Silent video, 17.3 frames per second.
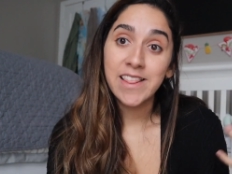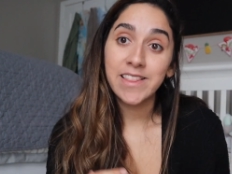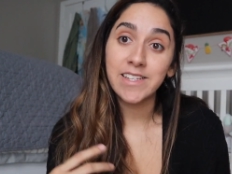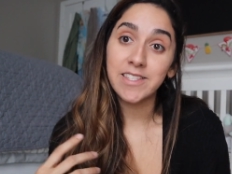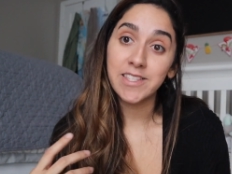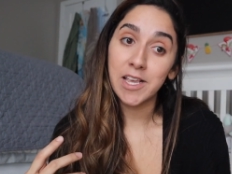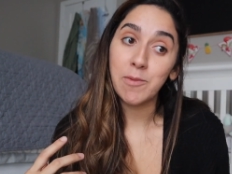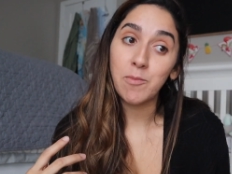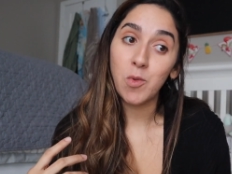the
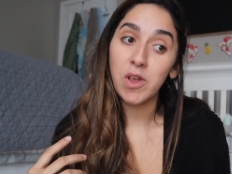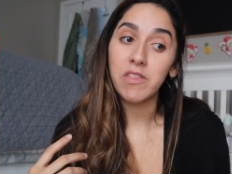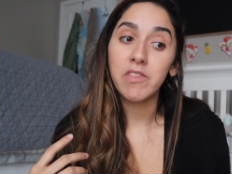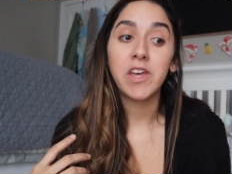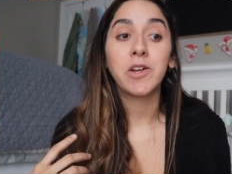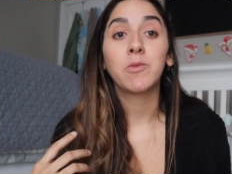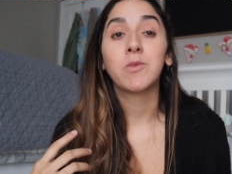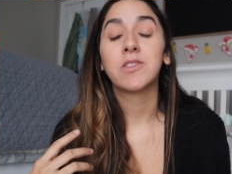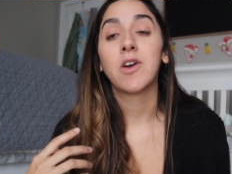same way
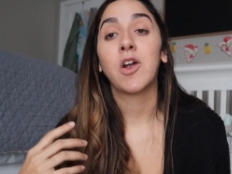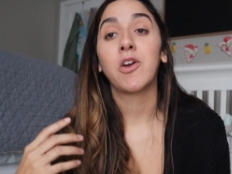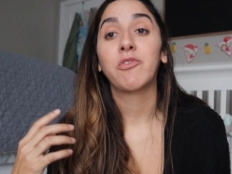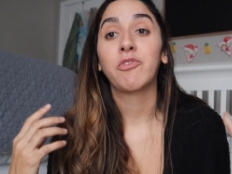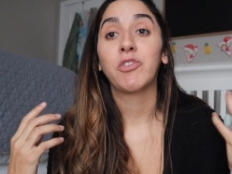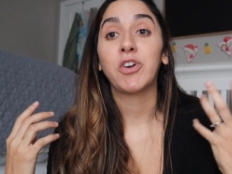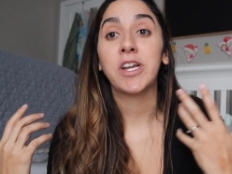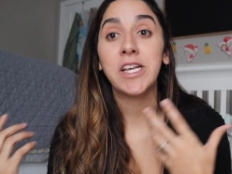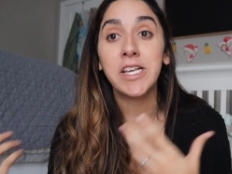that it was hard
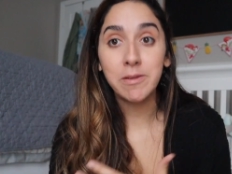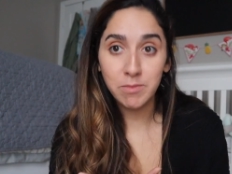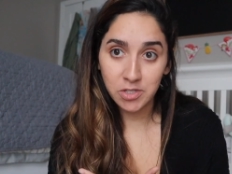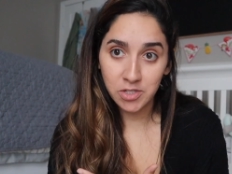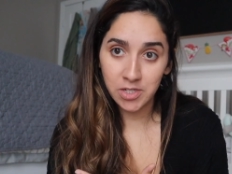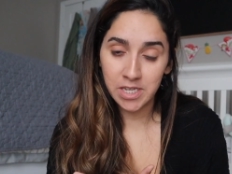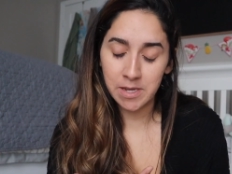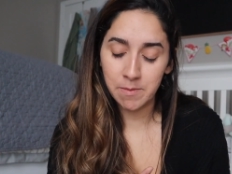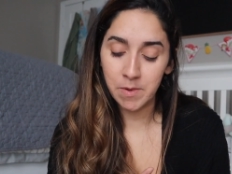for him
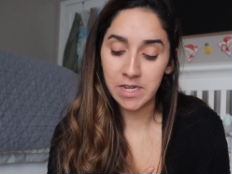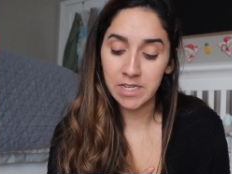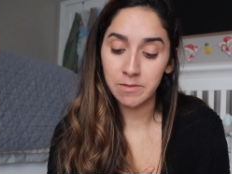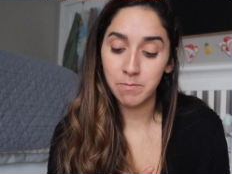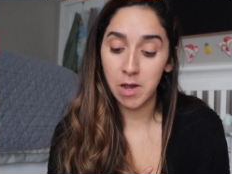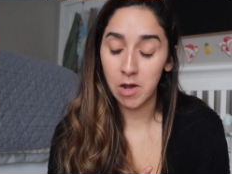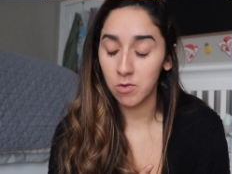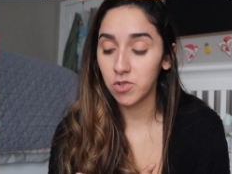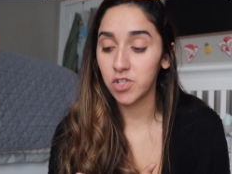to keep his
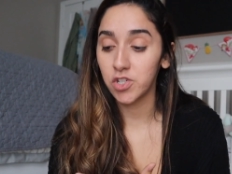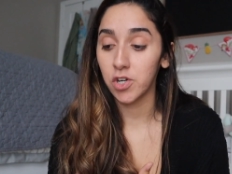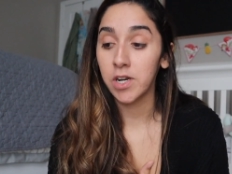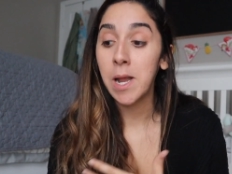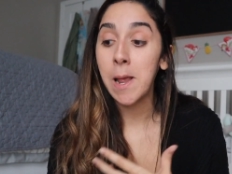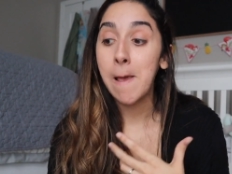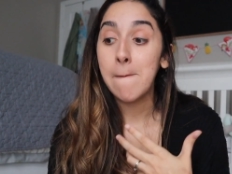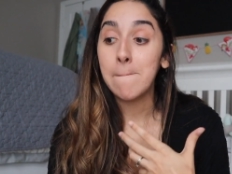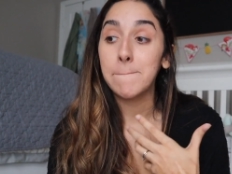mouth shut.
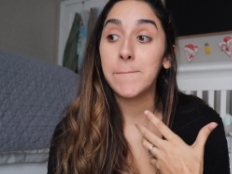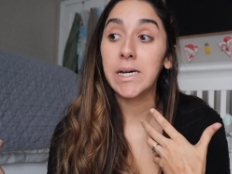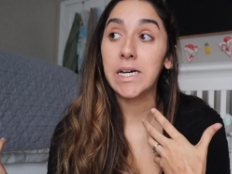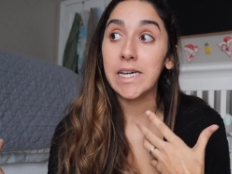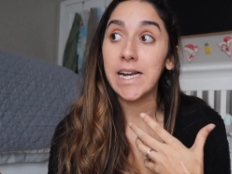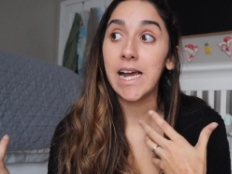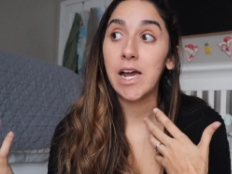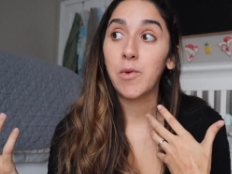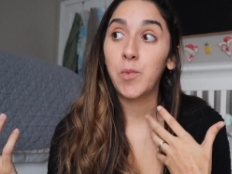
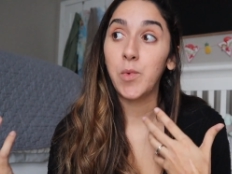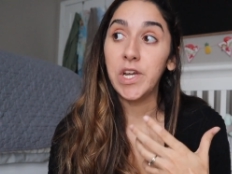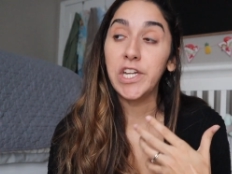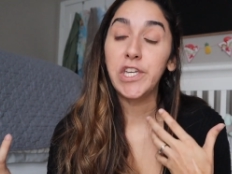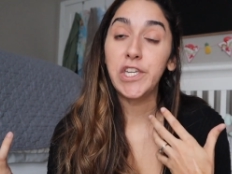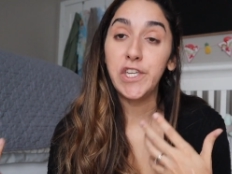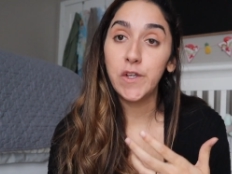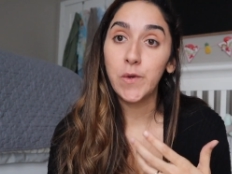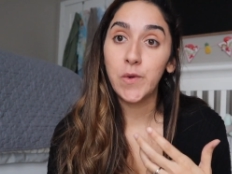But we
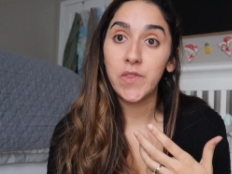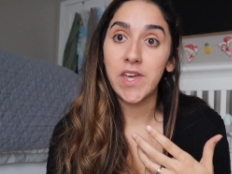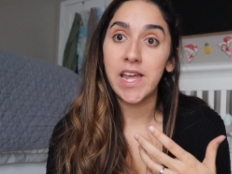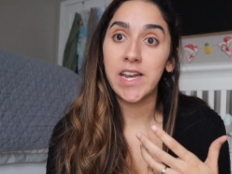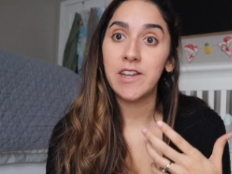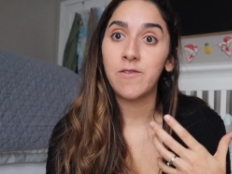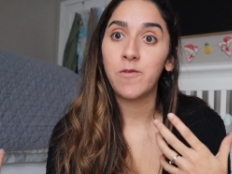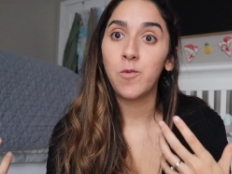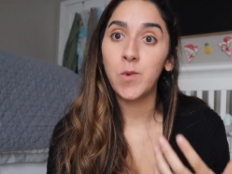knew that
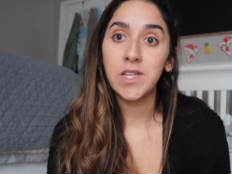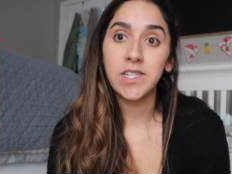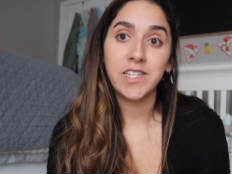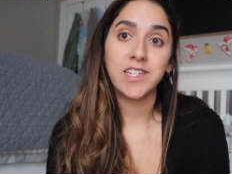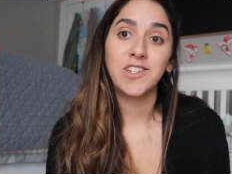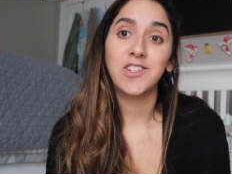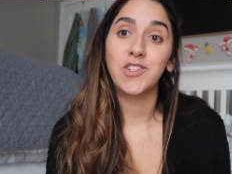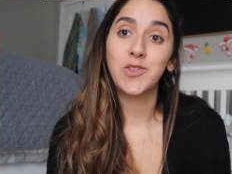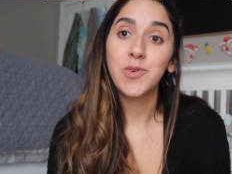if we
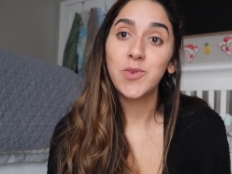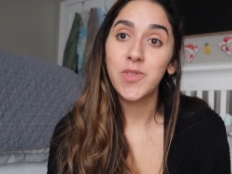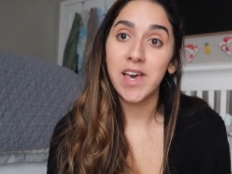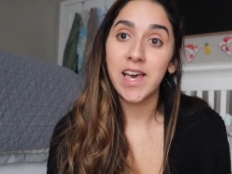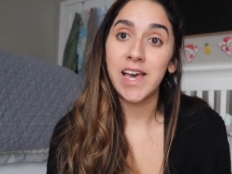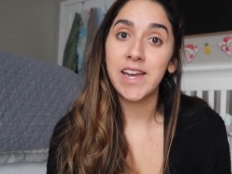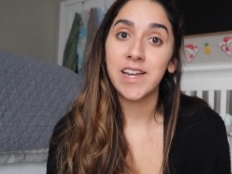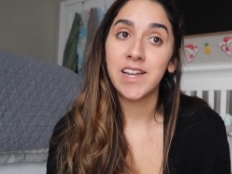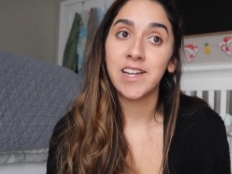didn't do
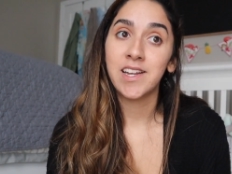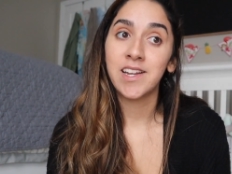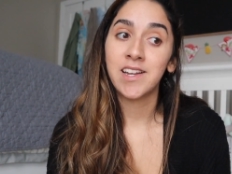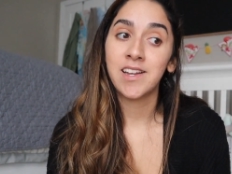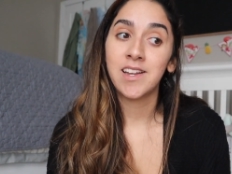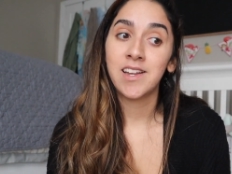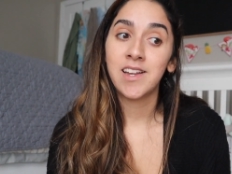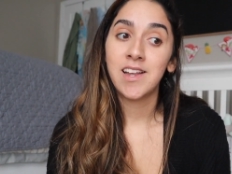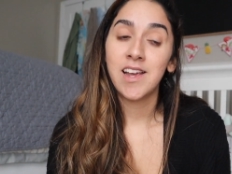that,
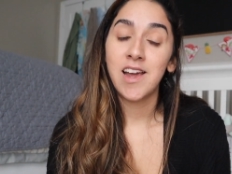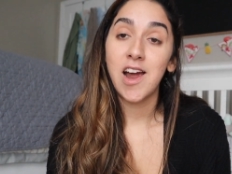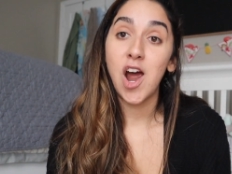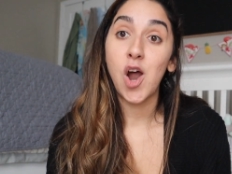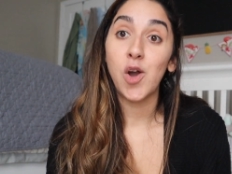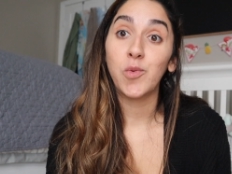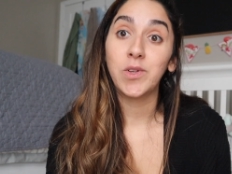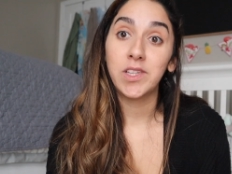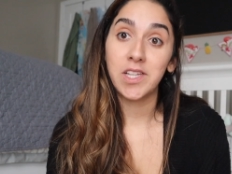
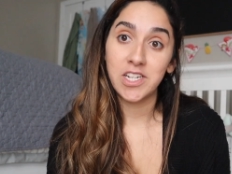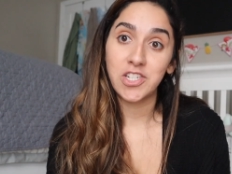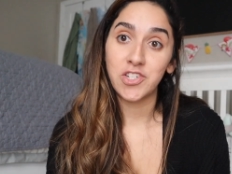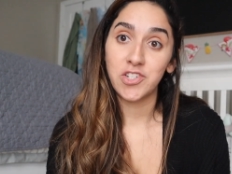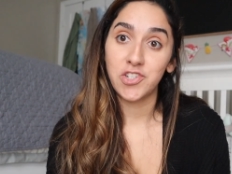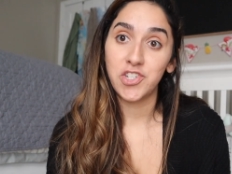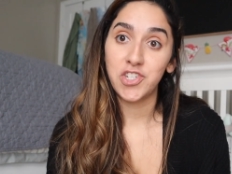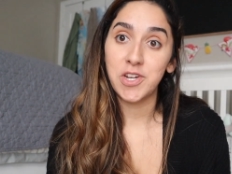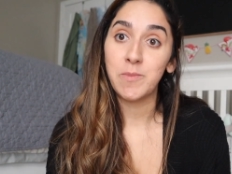our
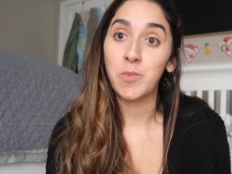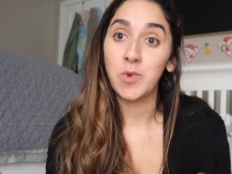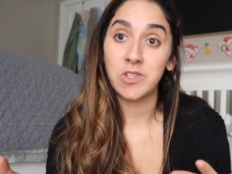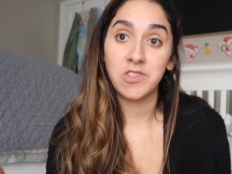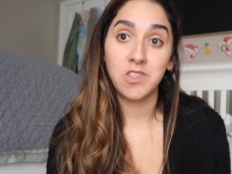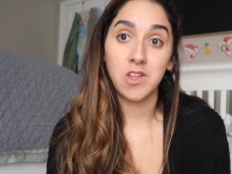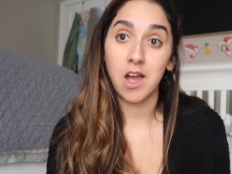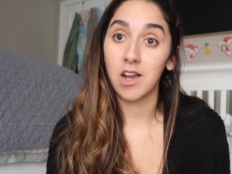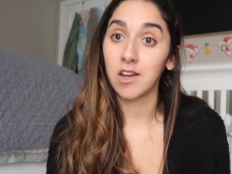relationship was
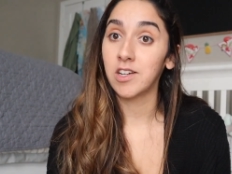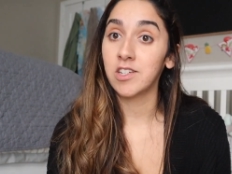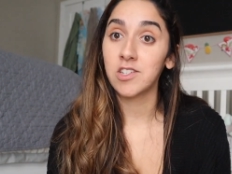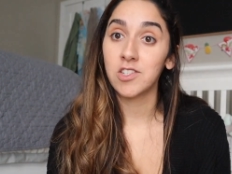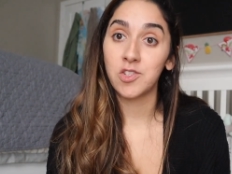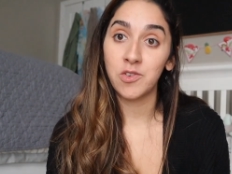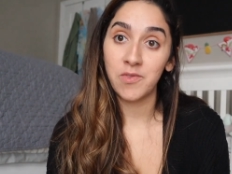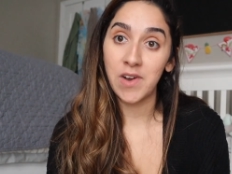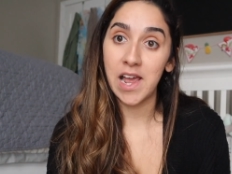not gonna
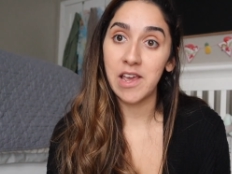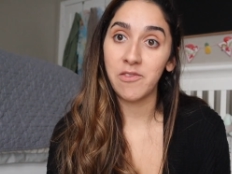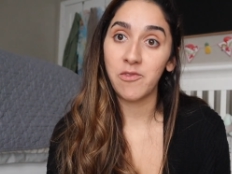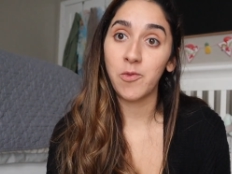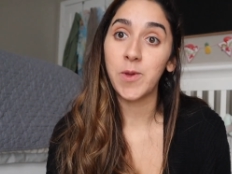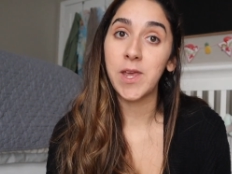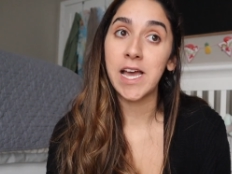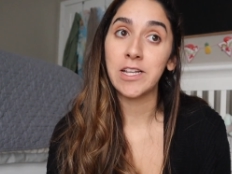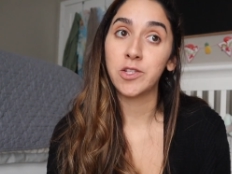survive.
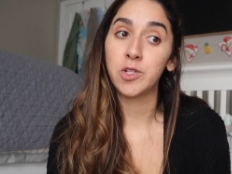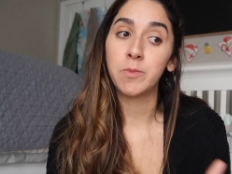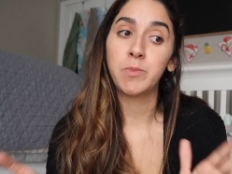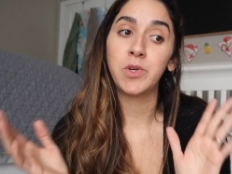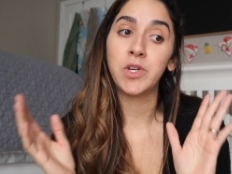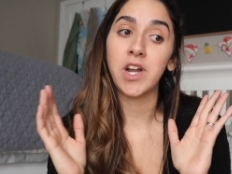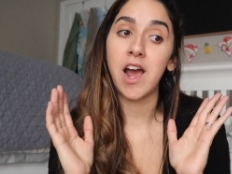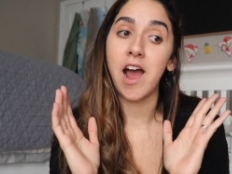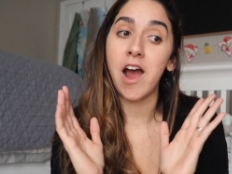We had to
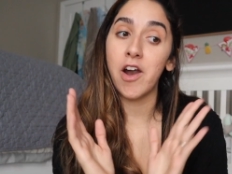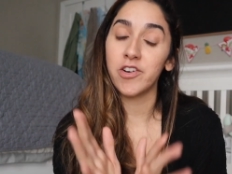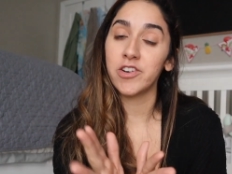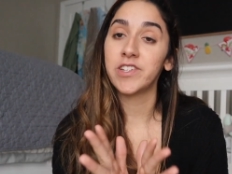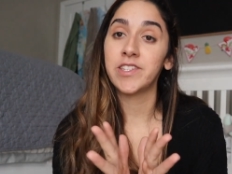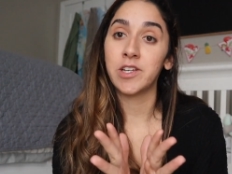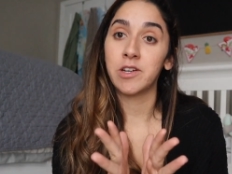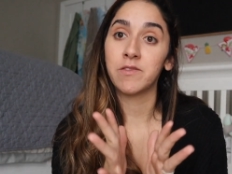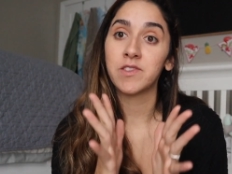put
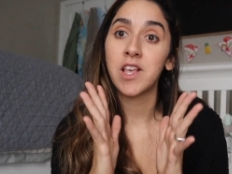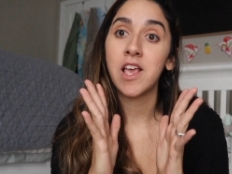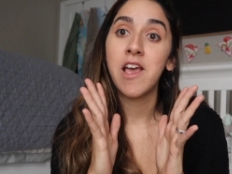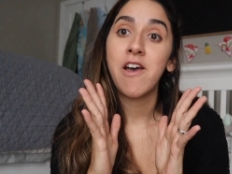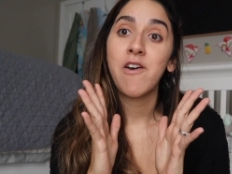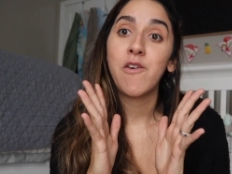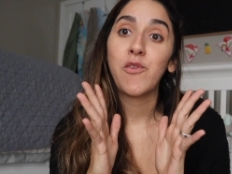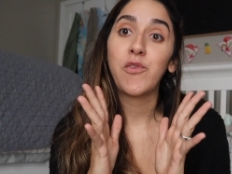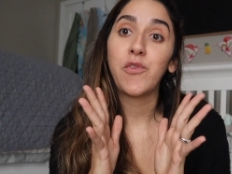ourselves
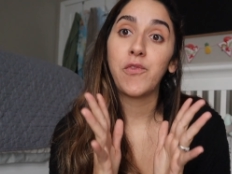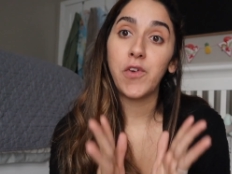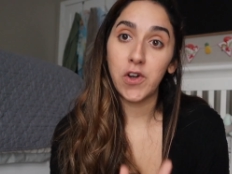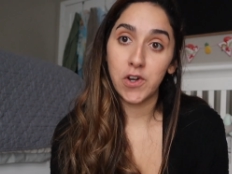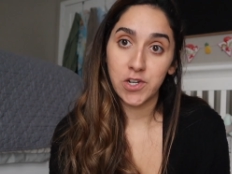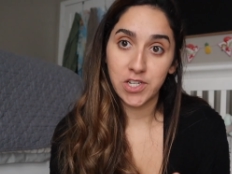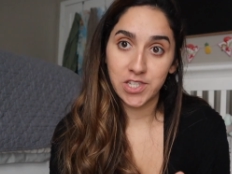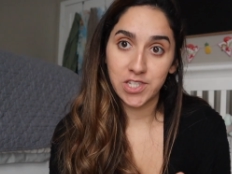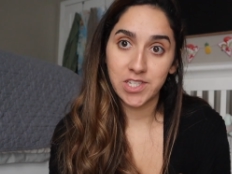
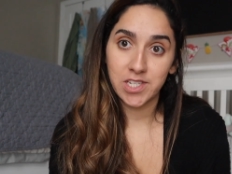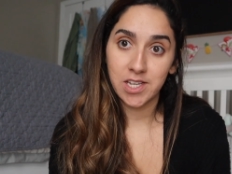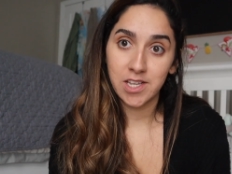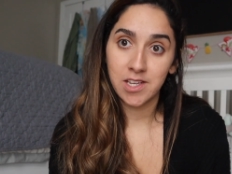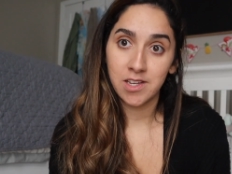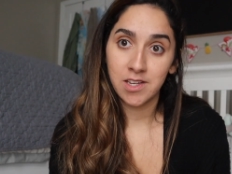first